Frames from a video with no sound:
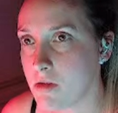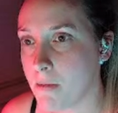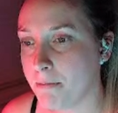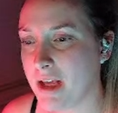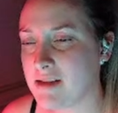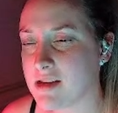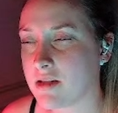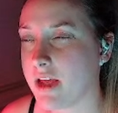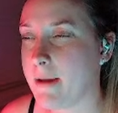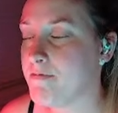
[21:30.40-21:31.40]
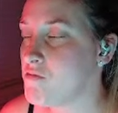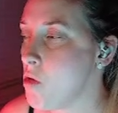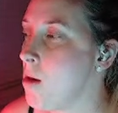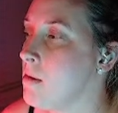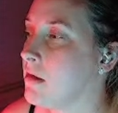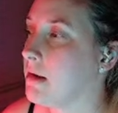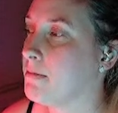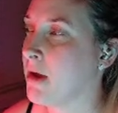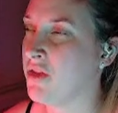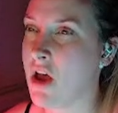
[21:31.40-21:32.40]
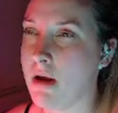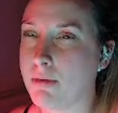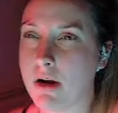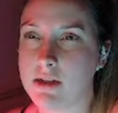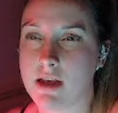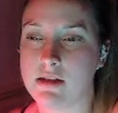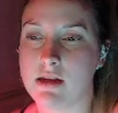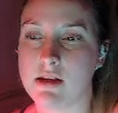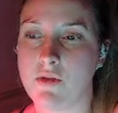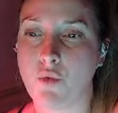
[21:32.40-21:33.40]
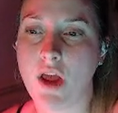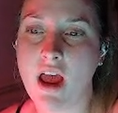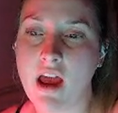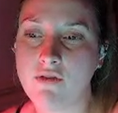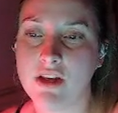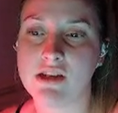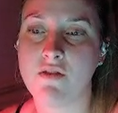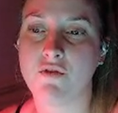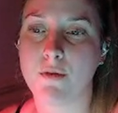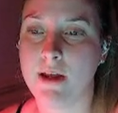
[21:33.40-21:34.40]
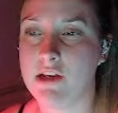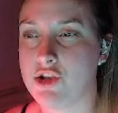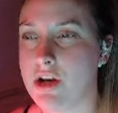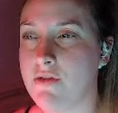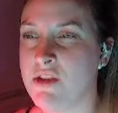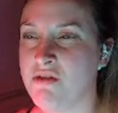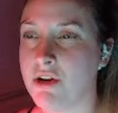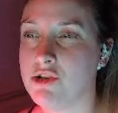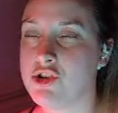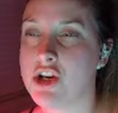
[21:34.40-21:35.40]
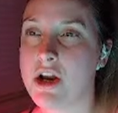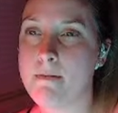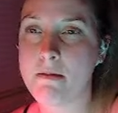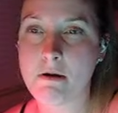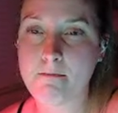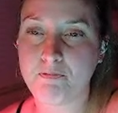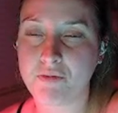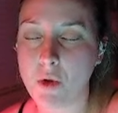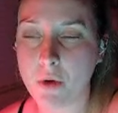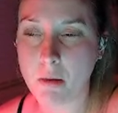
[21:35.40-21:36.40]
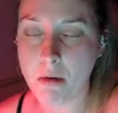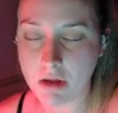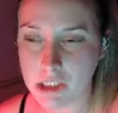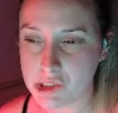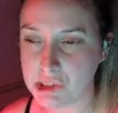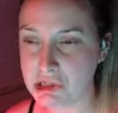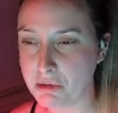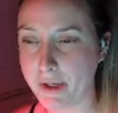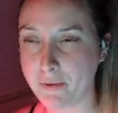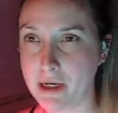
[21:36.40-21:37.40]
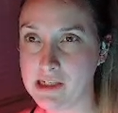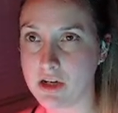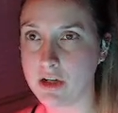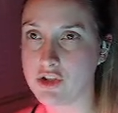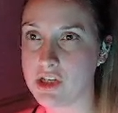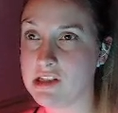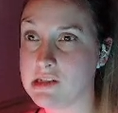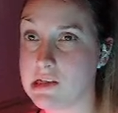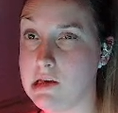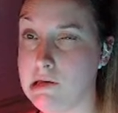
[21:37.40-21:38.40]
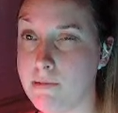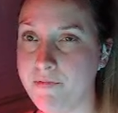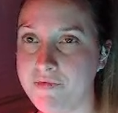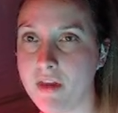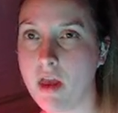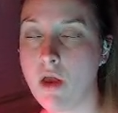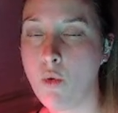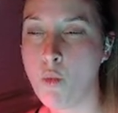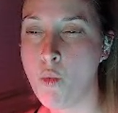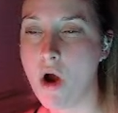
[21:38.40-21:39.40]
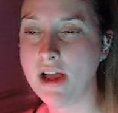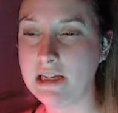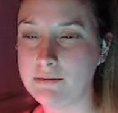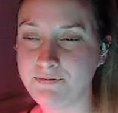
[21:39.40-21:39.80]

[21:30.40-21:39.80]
basically my thought process is if we have this information of the version number, we could probably do a little bit of research and see what